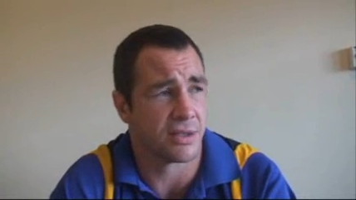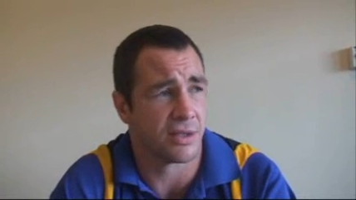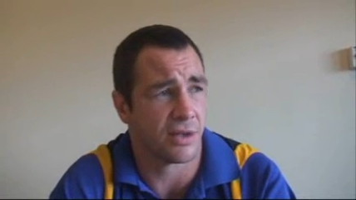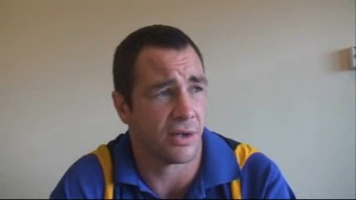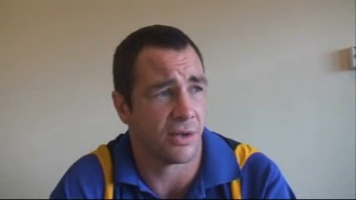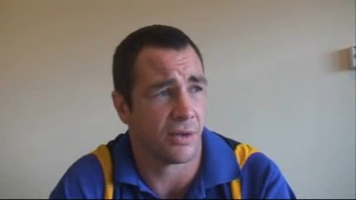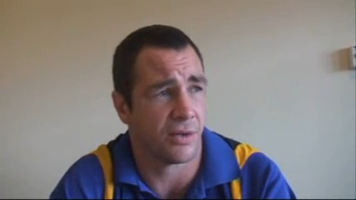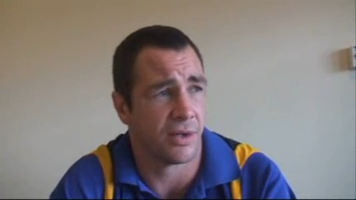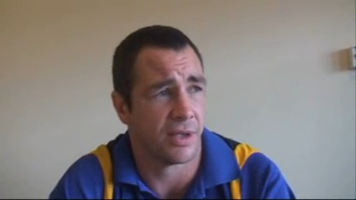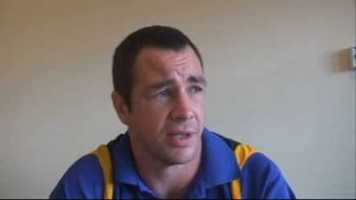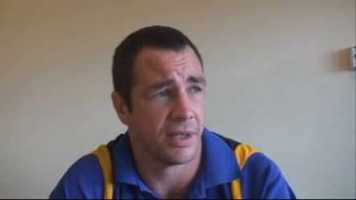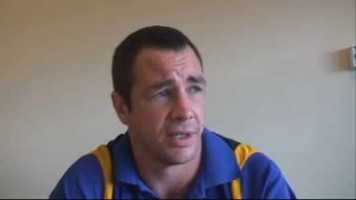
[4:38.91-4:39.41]

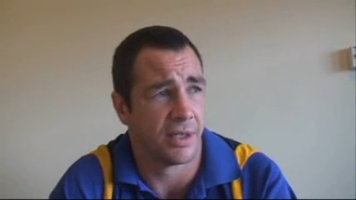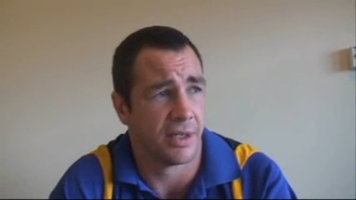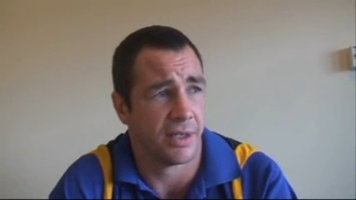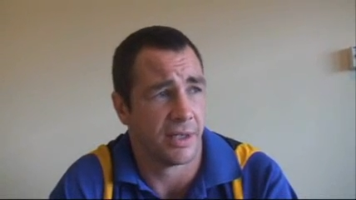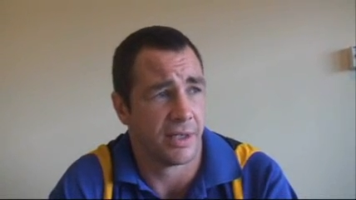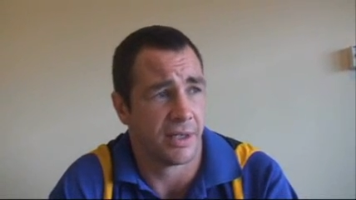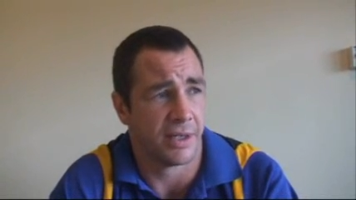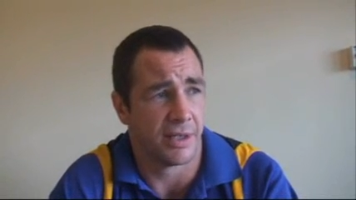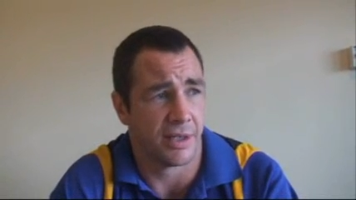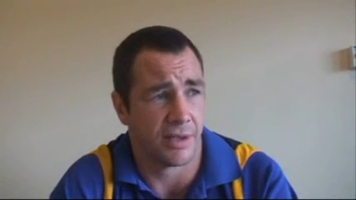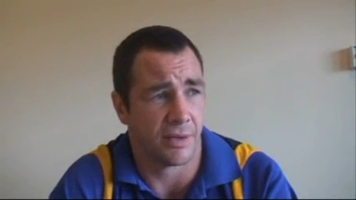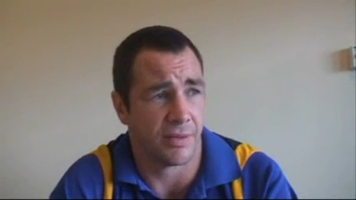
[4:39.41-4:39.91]
So
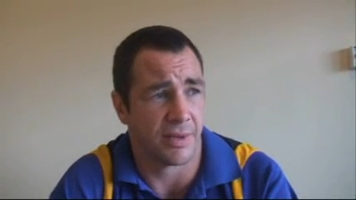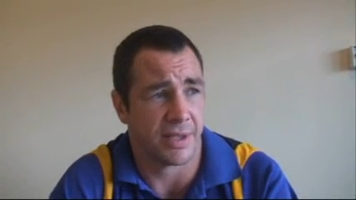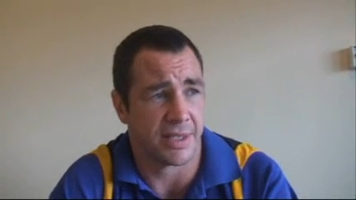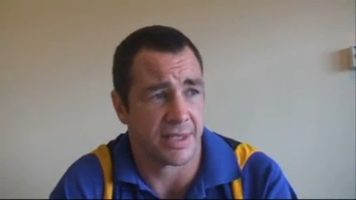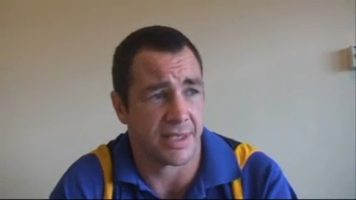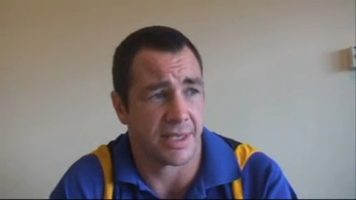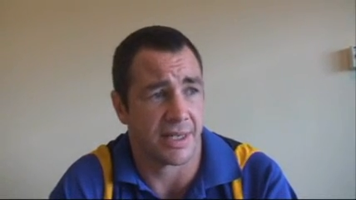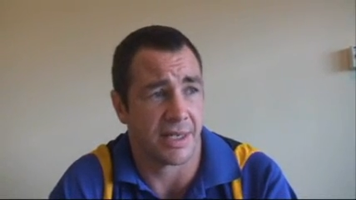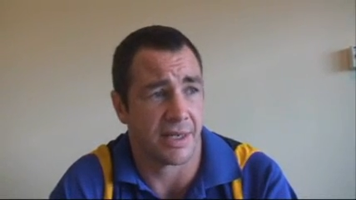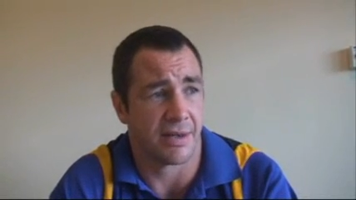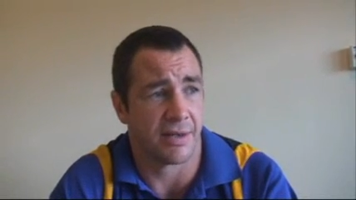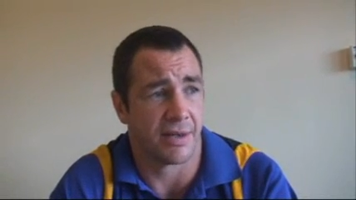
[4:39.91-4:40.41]

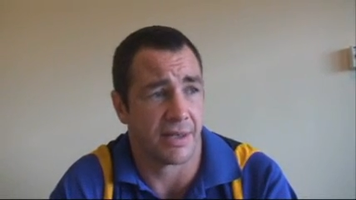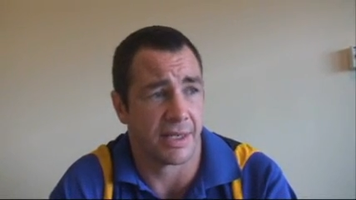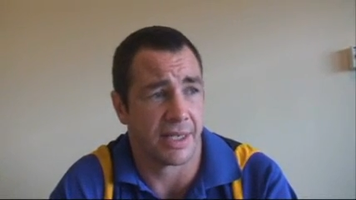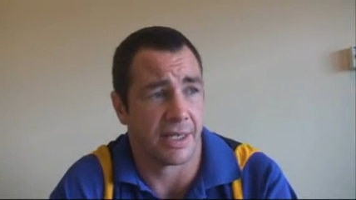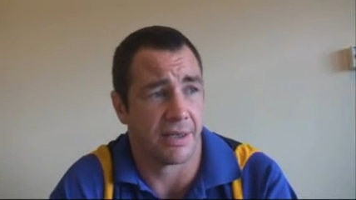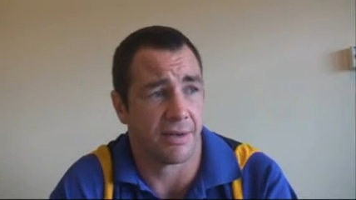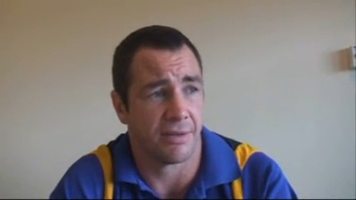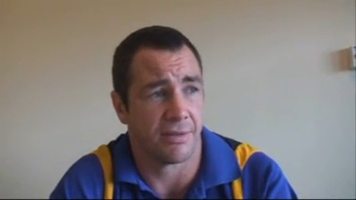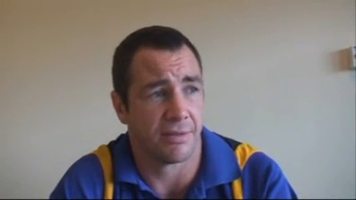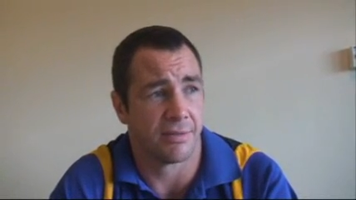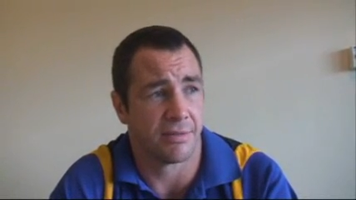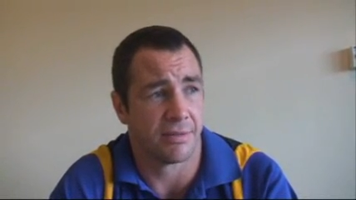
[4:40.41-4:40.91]
he's an out and
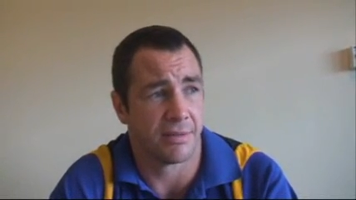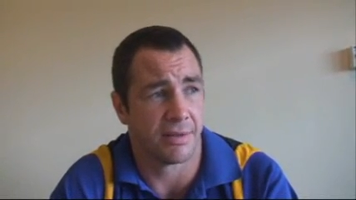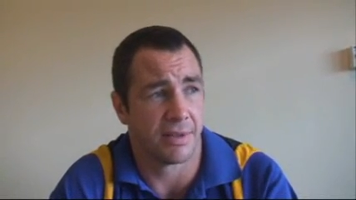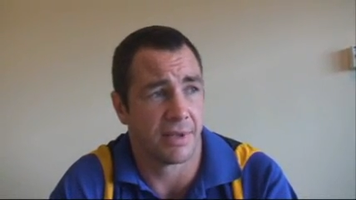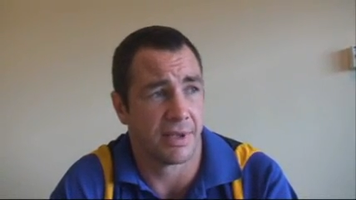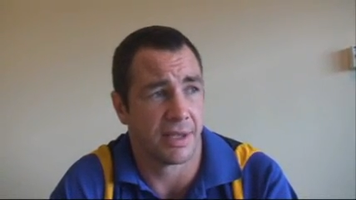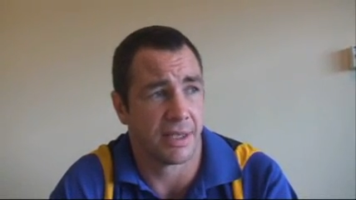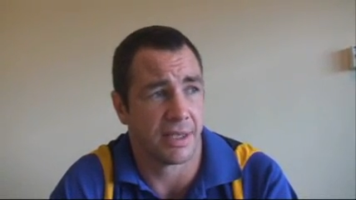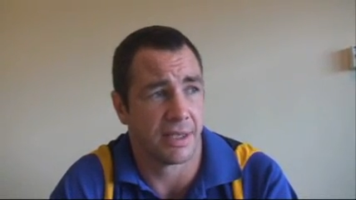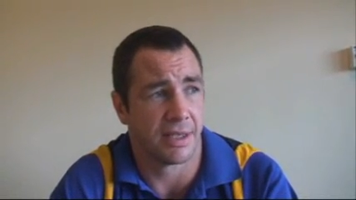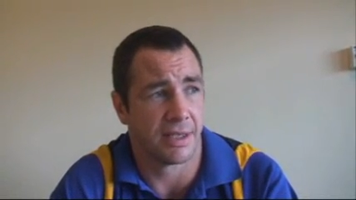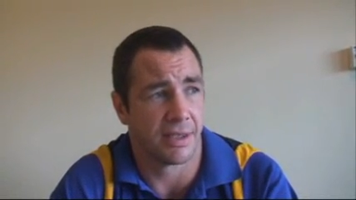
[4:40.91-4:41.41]

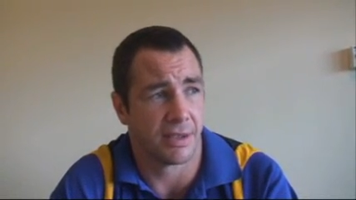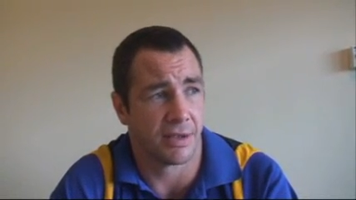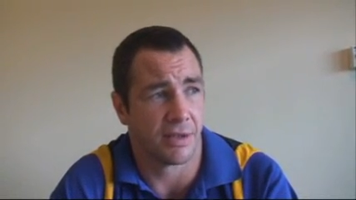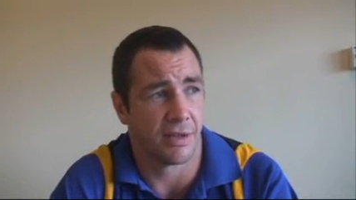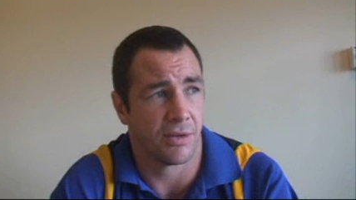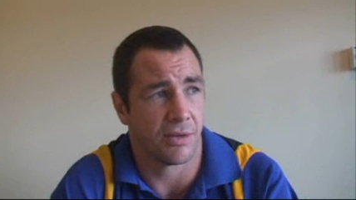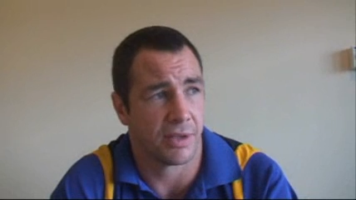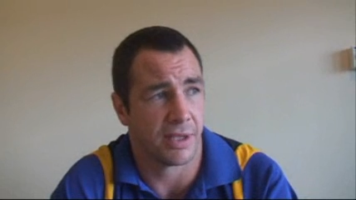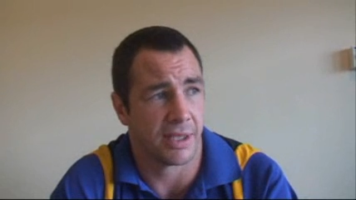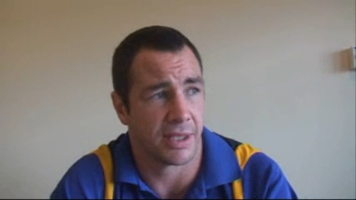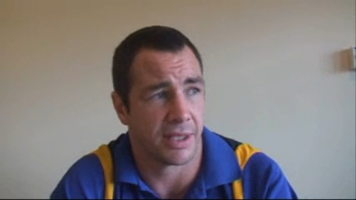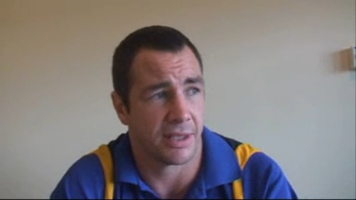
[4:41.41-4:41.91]
out
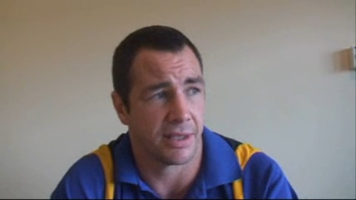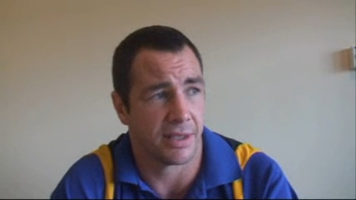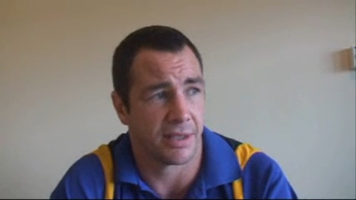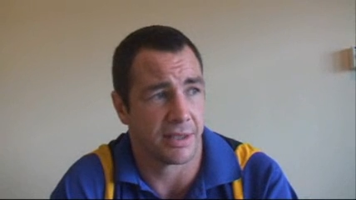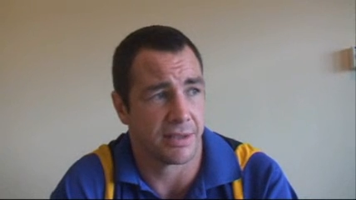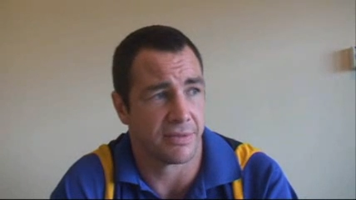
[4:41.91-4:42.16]
goal kicker.